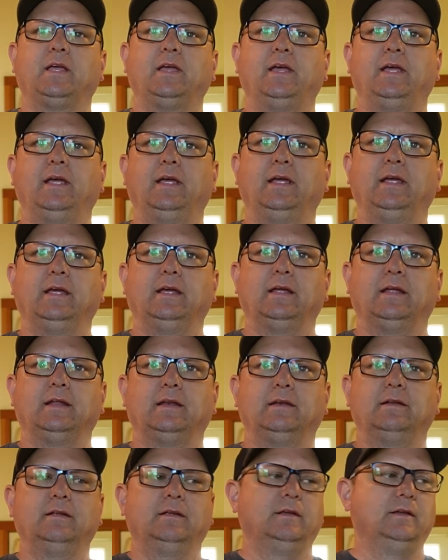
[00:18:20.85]

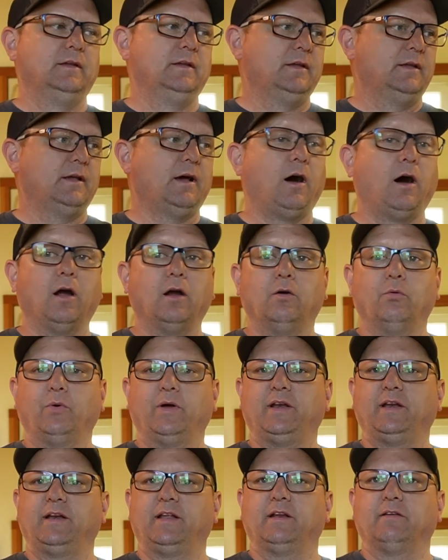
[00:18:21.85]
and our
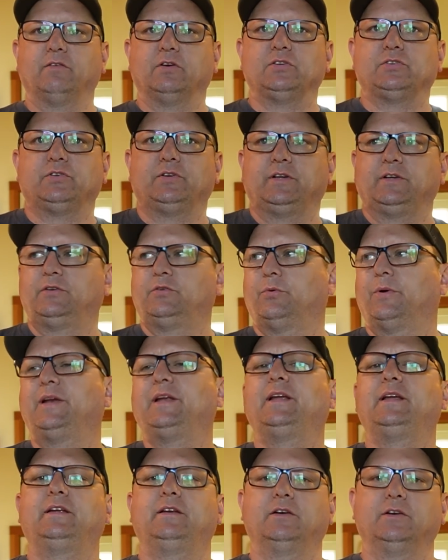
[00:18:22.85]
wedding anniversary.
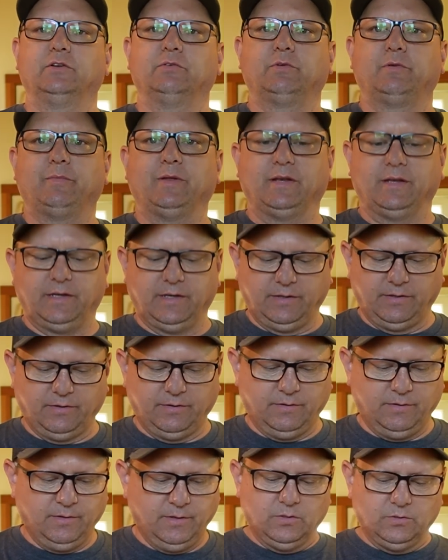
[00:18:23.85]
28 years we've been
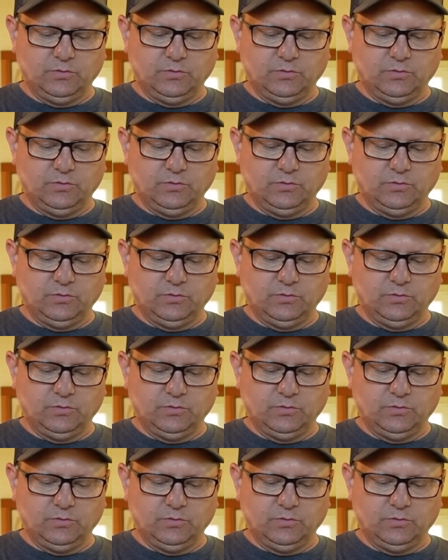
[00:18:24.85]
together.